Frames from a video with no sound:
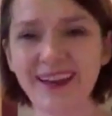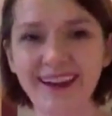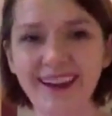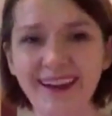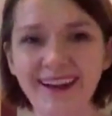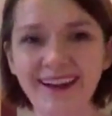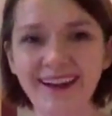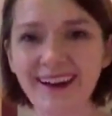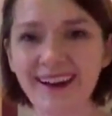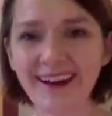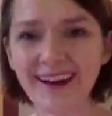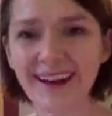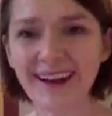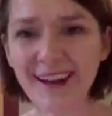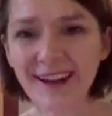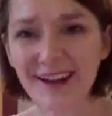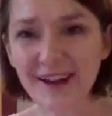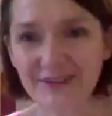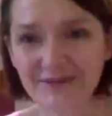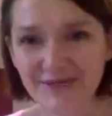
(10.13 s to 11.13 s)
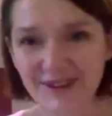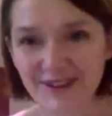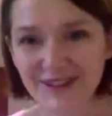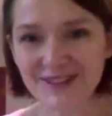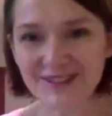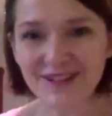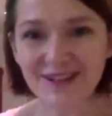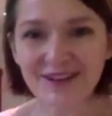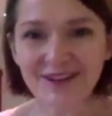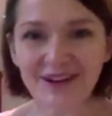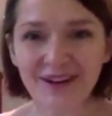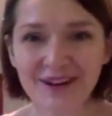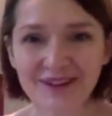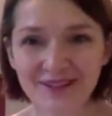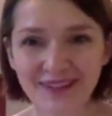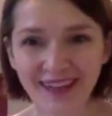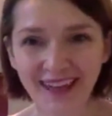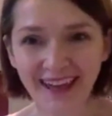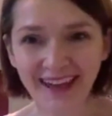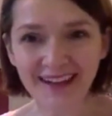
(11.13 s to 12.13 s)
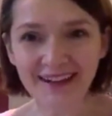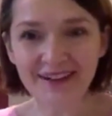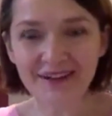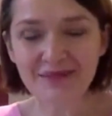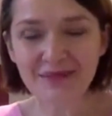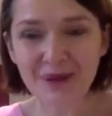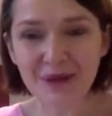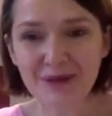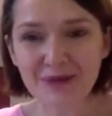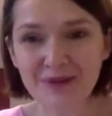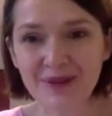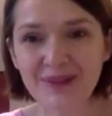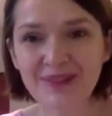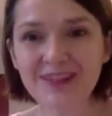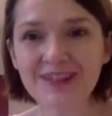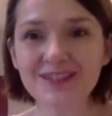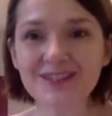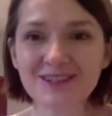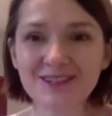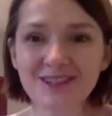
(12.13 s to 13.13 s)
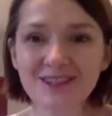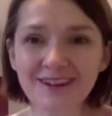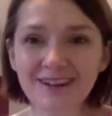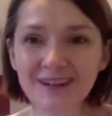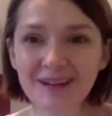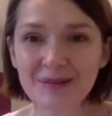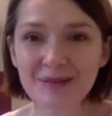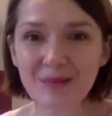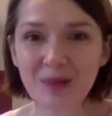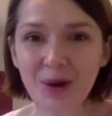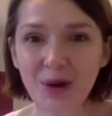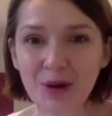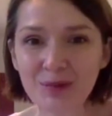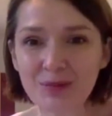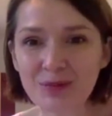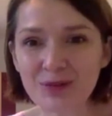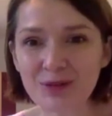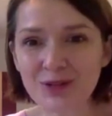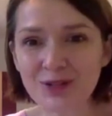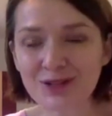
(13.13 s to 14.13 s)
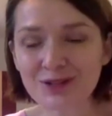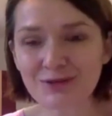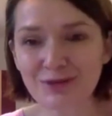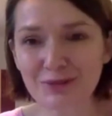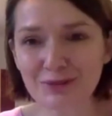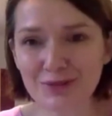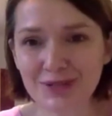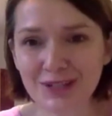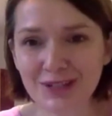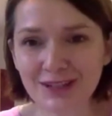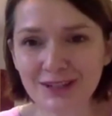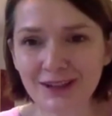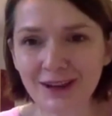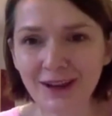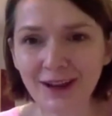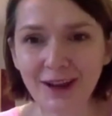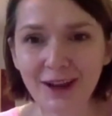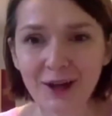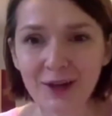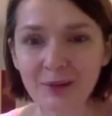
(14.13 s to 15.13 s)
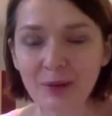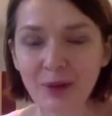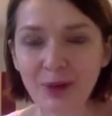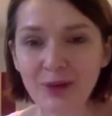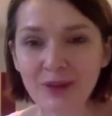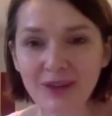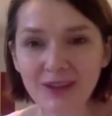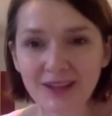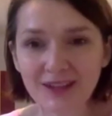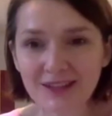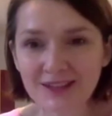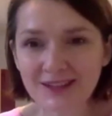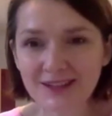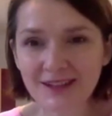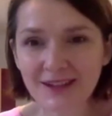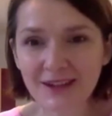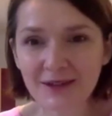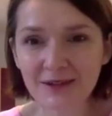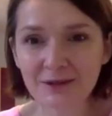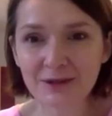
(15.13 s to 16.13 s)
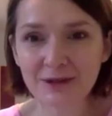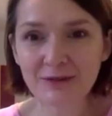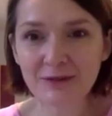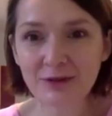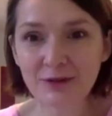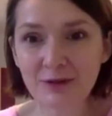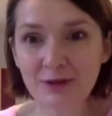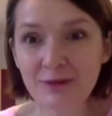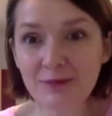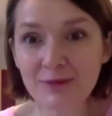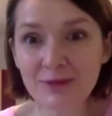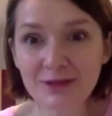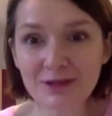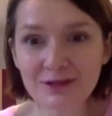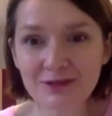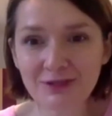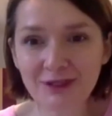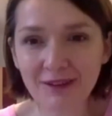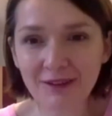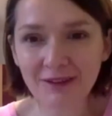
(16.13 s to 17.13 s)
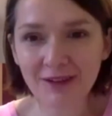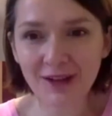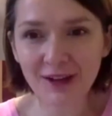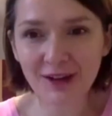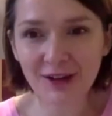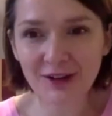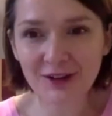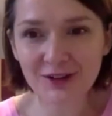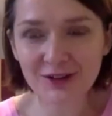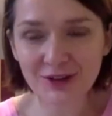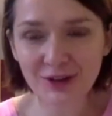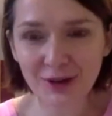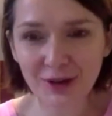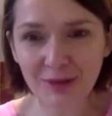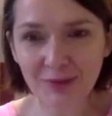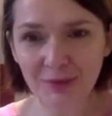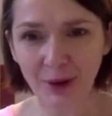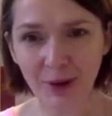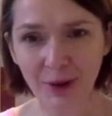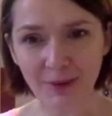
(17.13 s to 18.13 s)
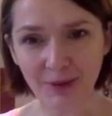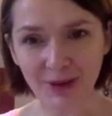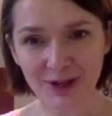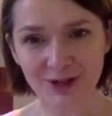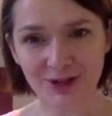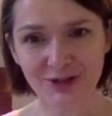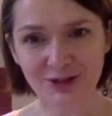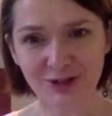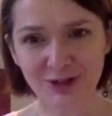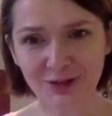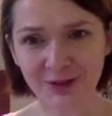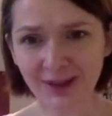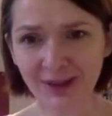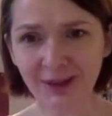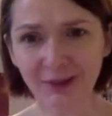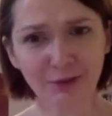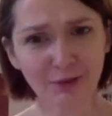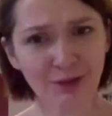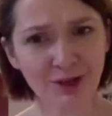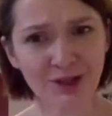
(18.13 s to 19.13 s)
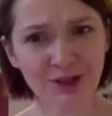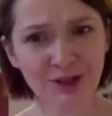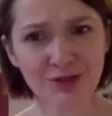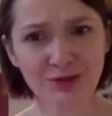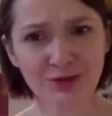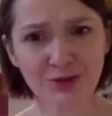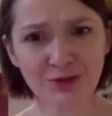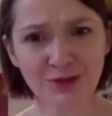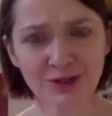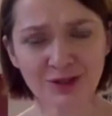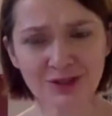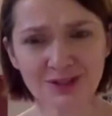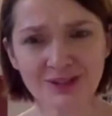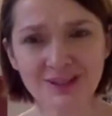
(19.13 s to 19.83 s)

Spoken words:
Hi, I'm ready to go live again. I'm hoping this time I'm not interrupted by the internet or whatever gremlins were out there last time, but I managed to do it in 3 installments.